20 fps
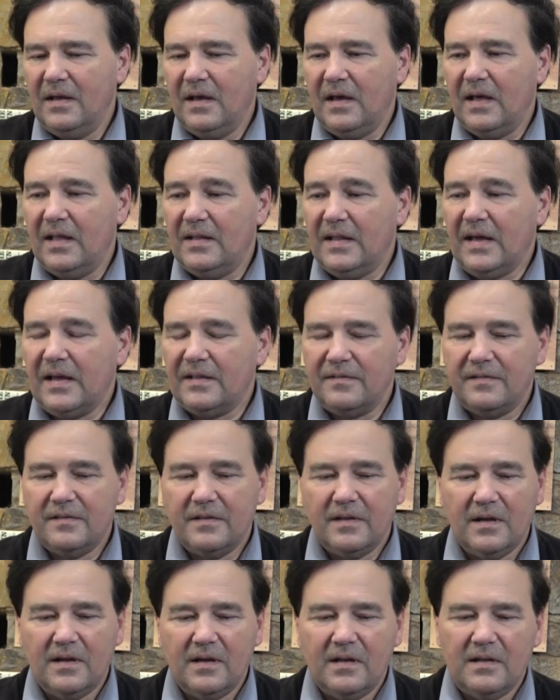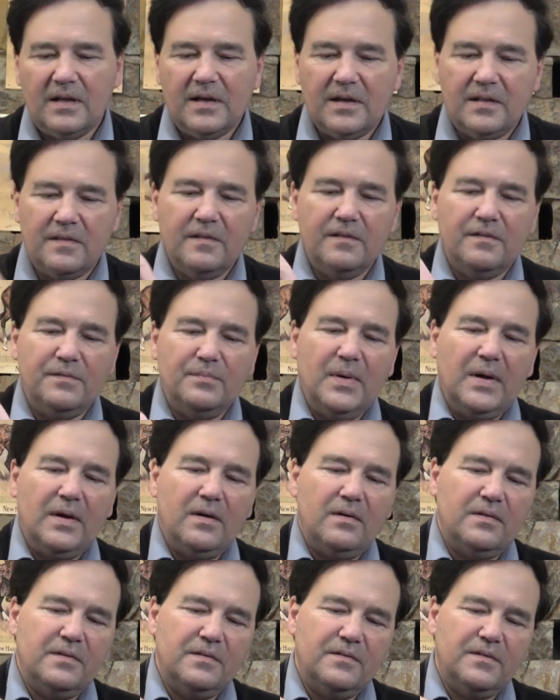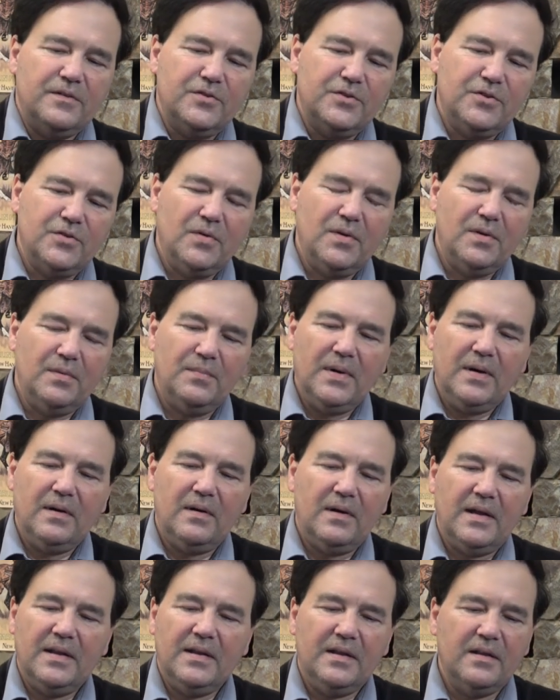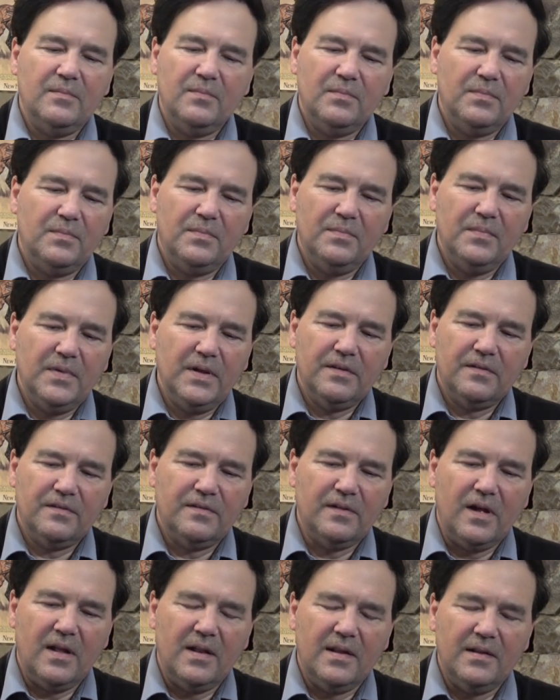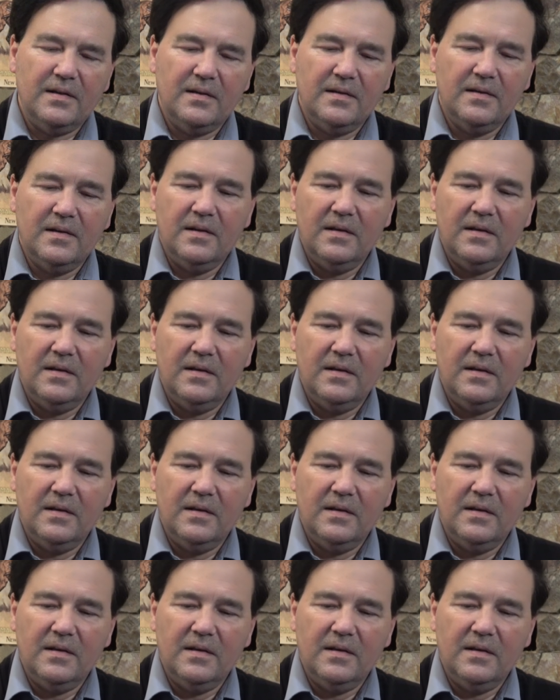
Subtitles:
And that's like this barrel. It's a shorter barrel. I didn't install it.